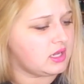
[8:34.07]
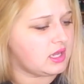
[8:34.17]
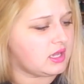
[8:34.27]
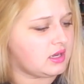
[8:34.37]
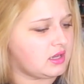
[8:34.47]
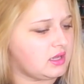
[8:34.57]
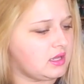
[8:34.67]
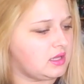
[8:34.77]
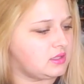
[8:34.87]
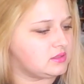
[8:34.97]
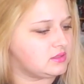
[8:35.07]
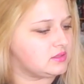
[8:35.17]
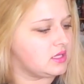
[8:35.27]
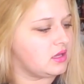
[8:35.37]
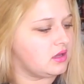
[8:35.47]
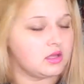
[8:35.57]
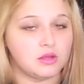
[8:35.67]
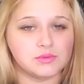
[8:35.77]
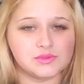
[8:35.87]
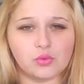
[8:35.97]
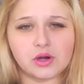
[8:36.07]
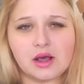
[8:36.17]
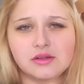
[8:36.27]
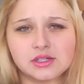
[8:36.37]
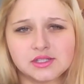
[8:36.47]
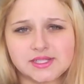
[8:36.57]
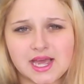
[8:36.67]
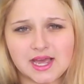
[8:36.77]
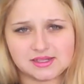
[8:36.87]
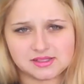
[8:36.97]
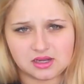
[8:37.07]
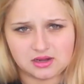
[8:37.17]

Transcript: and it was $4 at